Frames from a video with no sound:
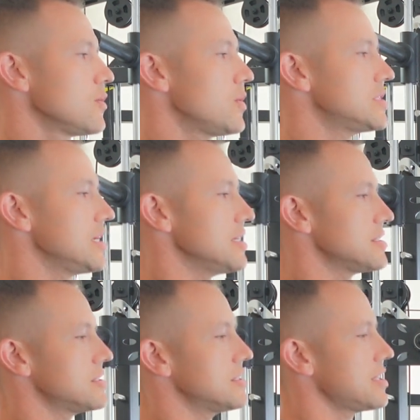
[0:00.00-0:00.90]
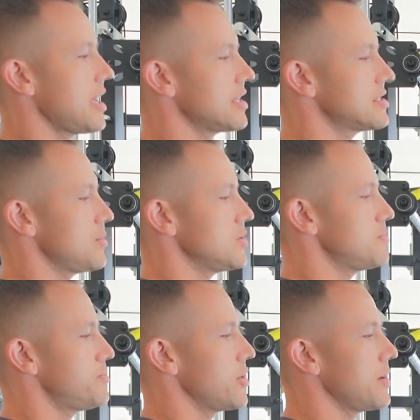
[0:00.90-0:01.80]
which is to take someone's
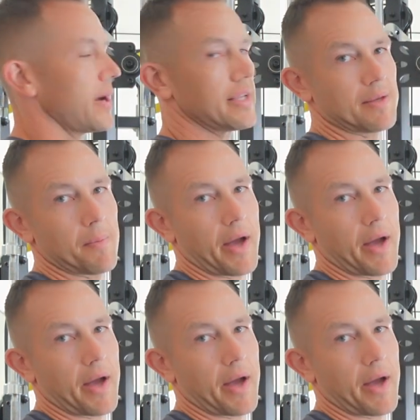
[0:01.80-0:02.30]
body weight in